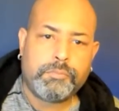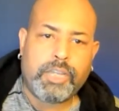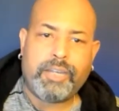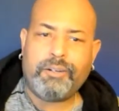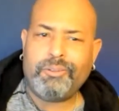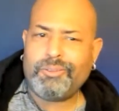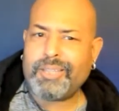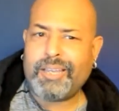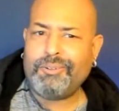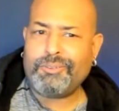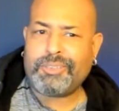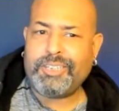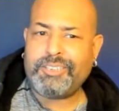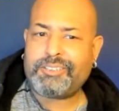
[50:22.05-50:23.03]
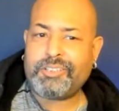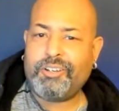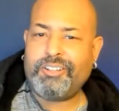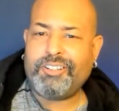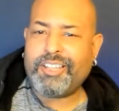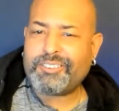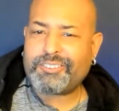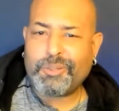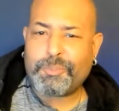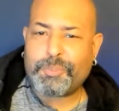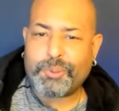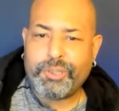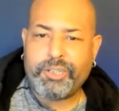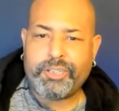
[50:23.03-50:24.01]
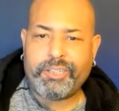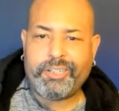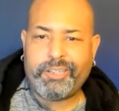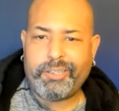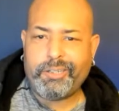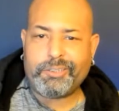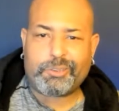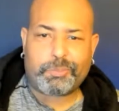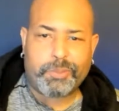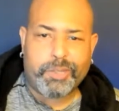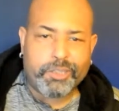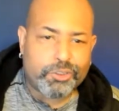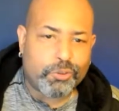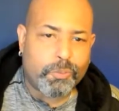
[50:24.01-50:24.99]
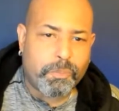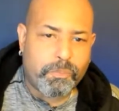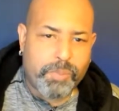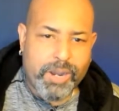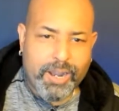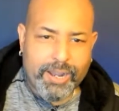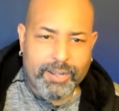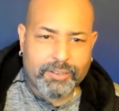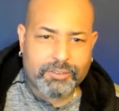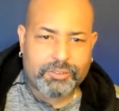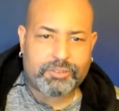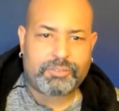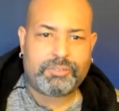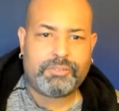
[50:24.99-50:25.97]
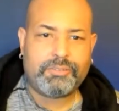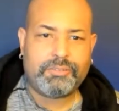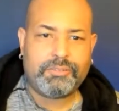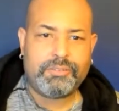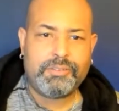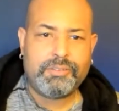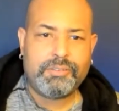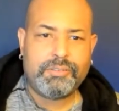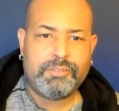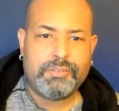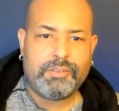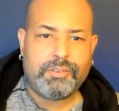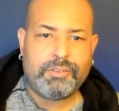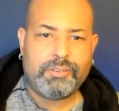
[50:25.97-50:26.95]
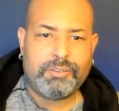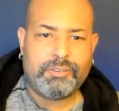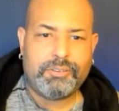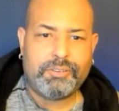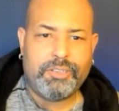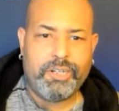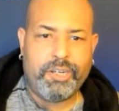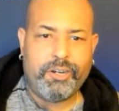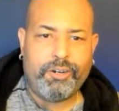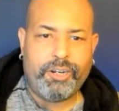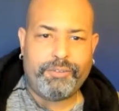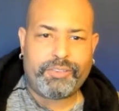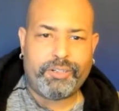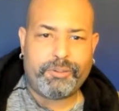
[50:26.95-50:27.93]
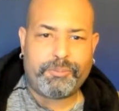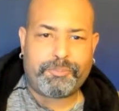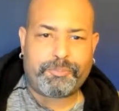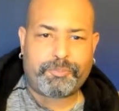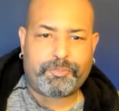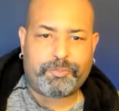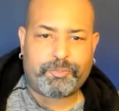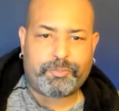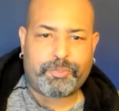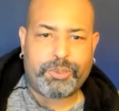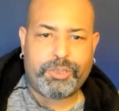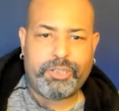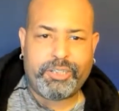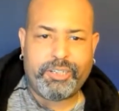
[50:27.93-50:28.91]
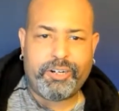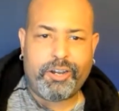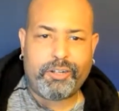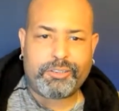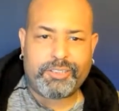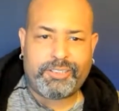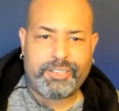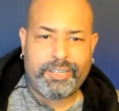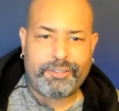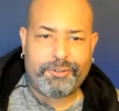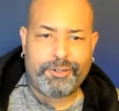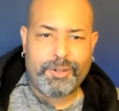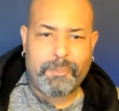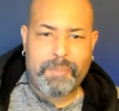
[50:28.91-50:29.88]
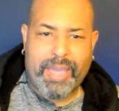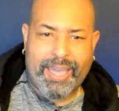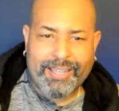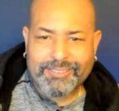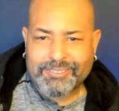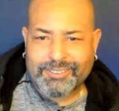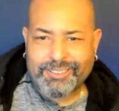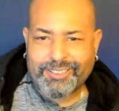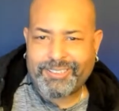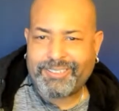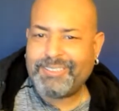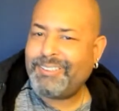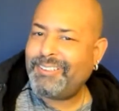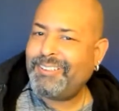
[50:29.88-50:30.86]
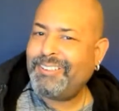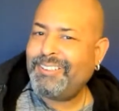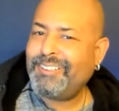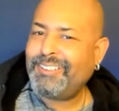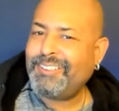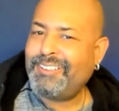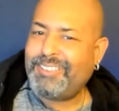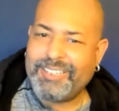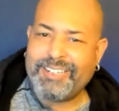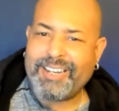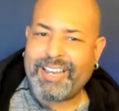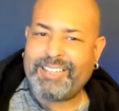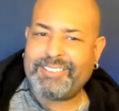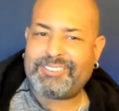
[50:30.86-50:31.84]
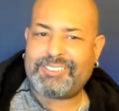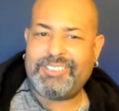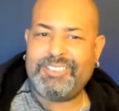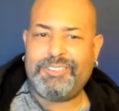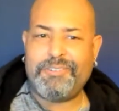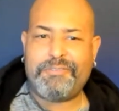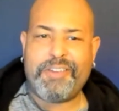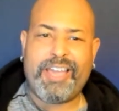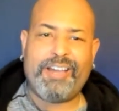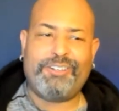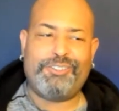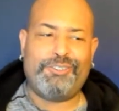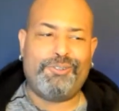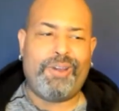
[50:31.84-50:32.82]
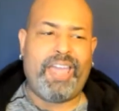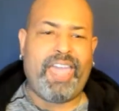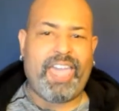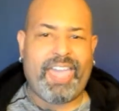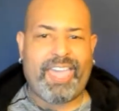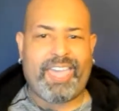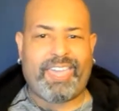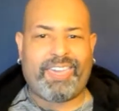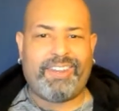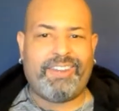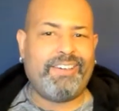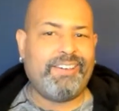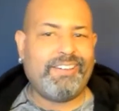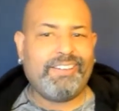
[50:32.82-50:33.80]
I don't think so, unless they're putting it in a special box. If they're putting it all together in a basket, then I see the value add